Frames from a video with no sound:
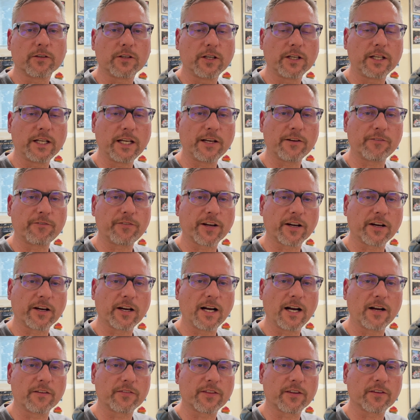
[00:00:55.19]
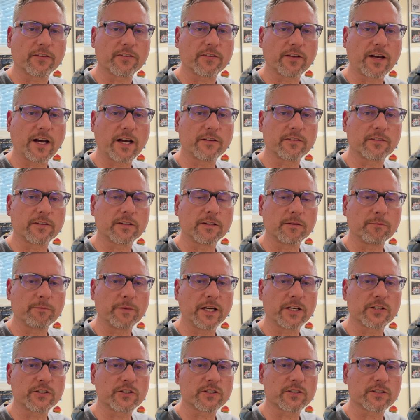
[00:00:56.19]
you need to figure out the size and
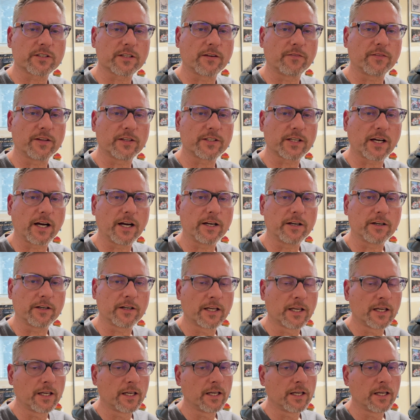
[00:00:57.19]
dimensions of the tire.